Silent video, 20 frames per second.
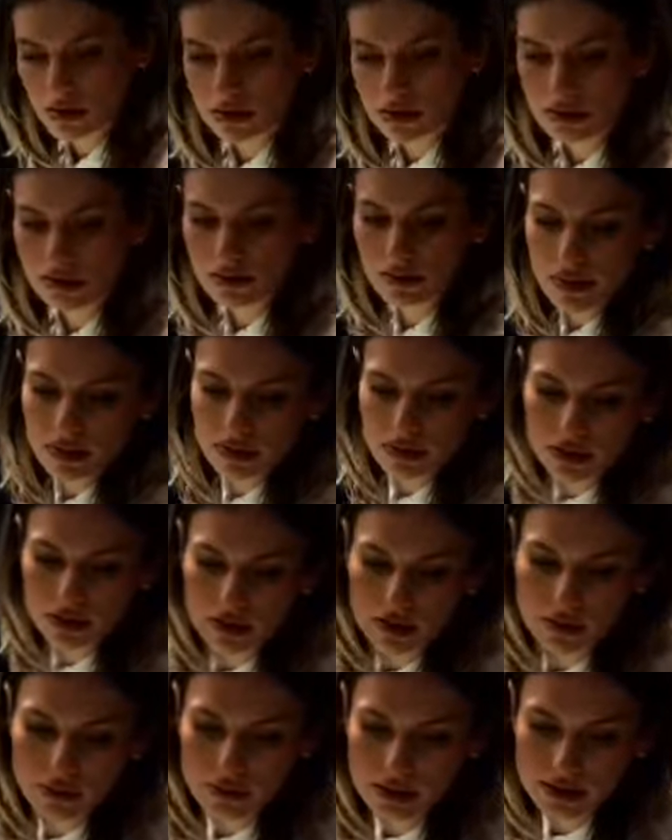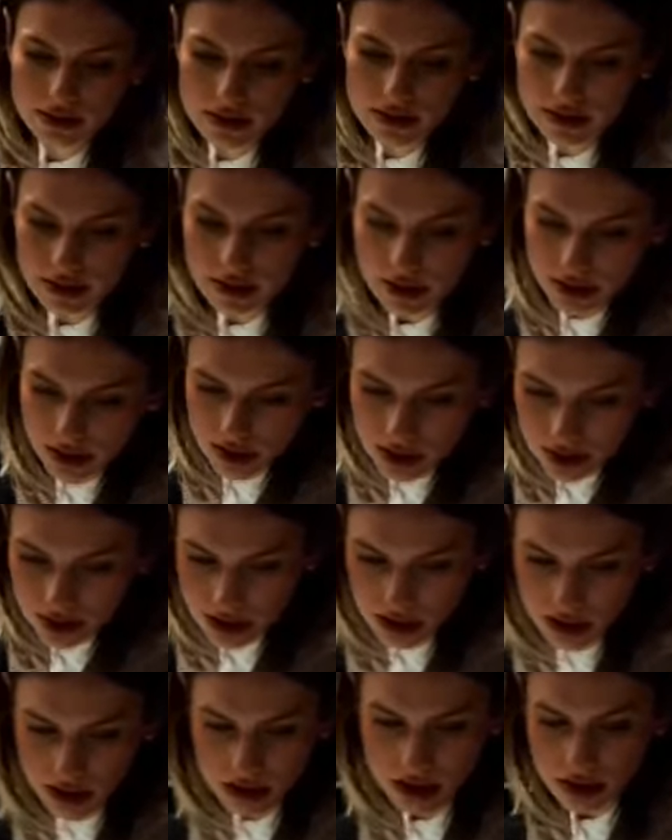and clearly calculate the amount of
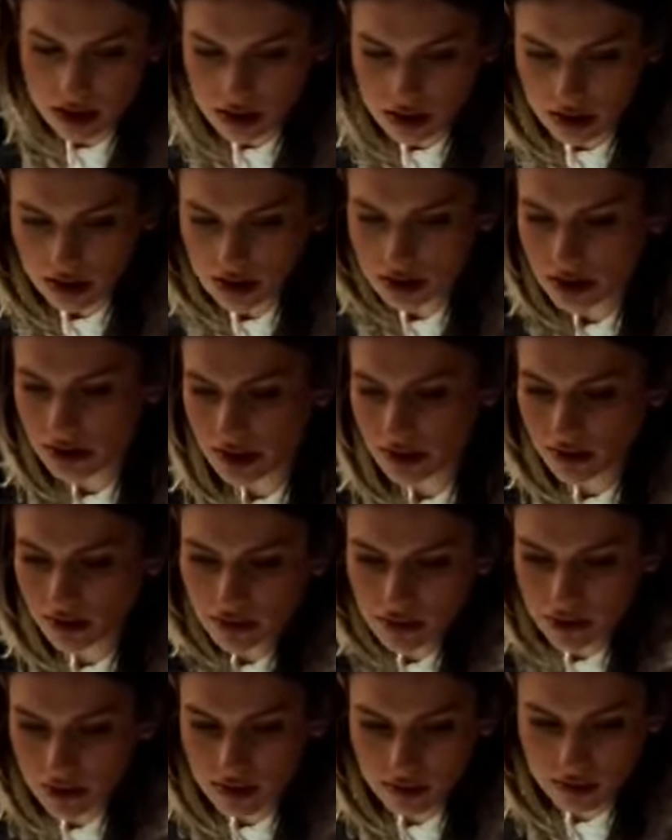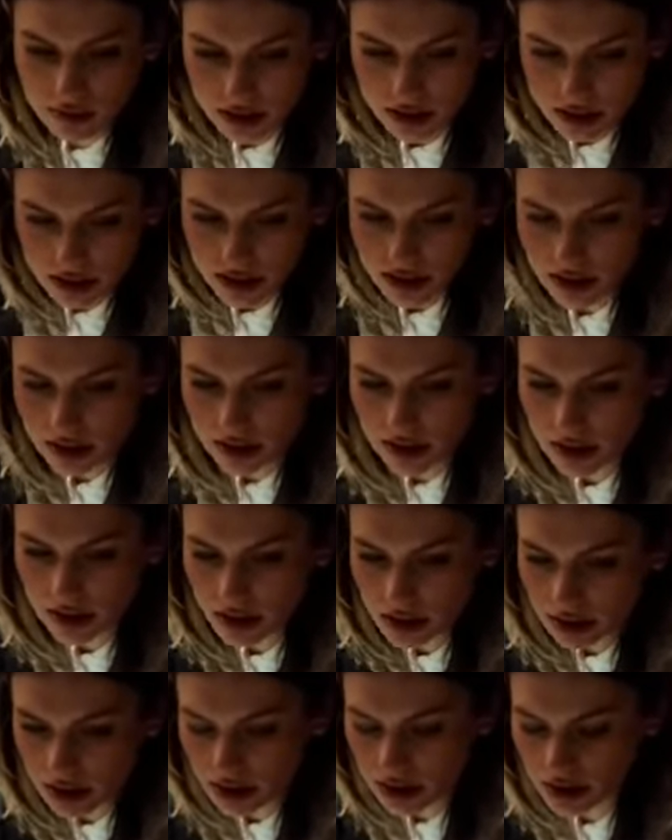money you are claiming, including any
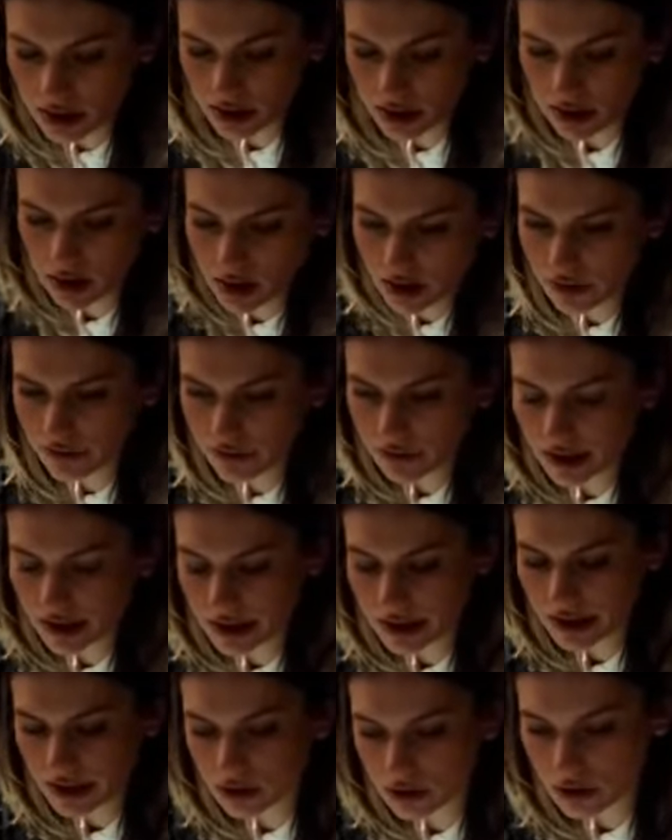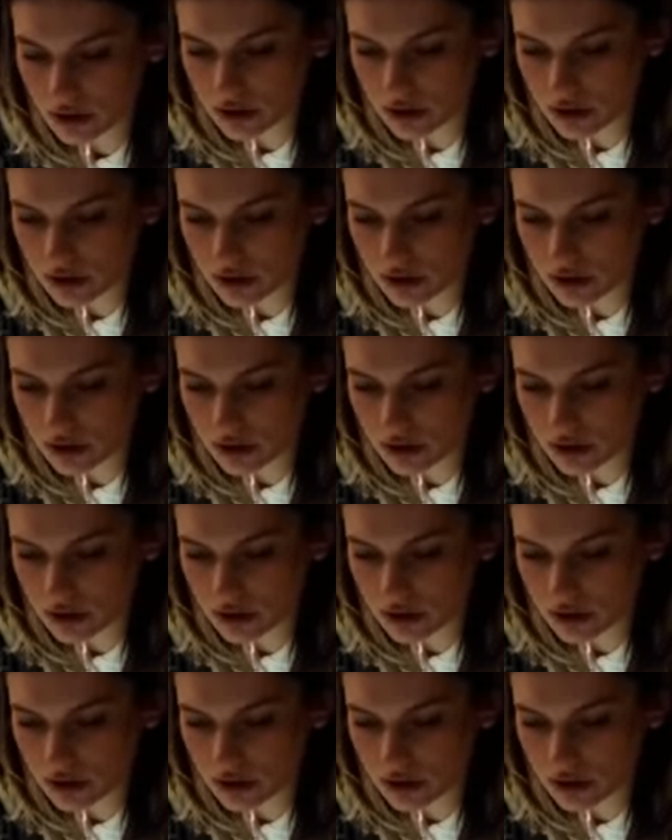damages or costs.